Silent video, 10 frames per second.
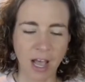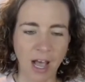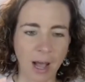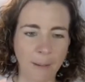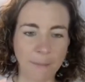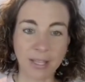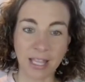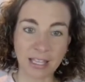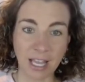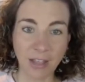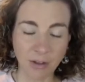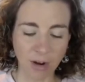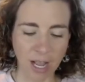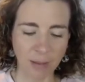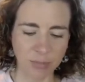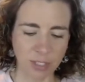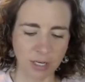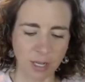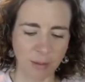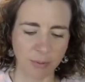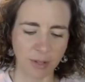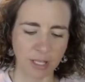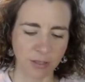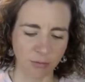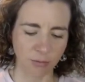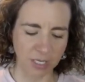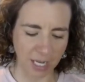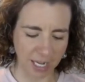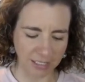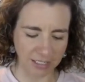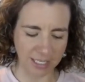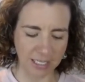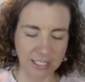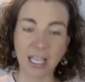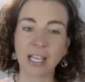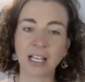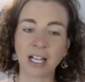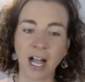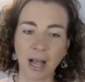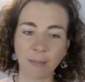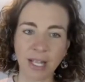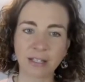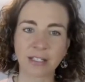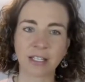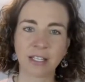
Um, but then the other option up in the three dots is comment